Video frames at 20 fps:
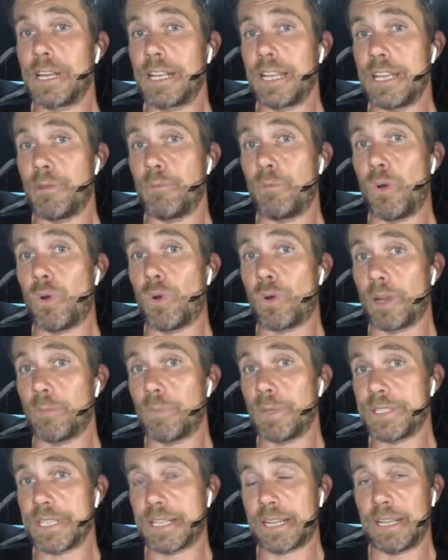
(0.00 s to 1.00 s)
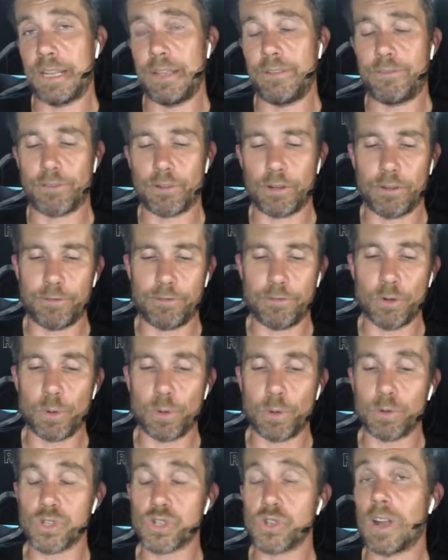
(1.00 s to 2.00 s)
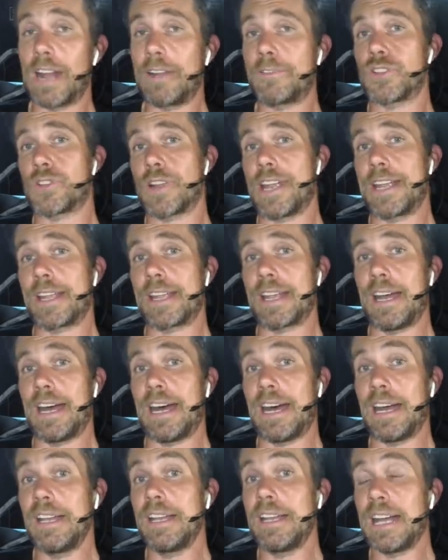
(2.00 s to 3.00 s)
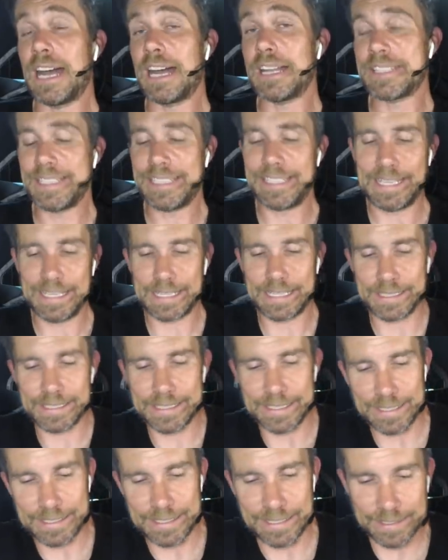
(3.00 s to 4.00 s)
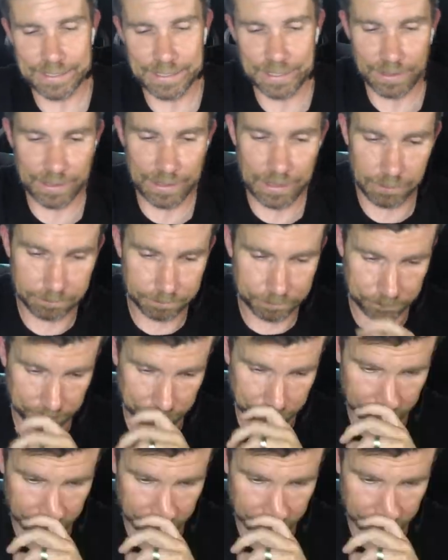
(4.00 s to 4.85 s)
really important, particularly for a four-wheel drive drag car, to get consistency there.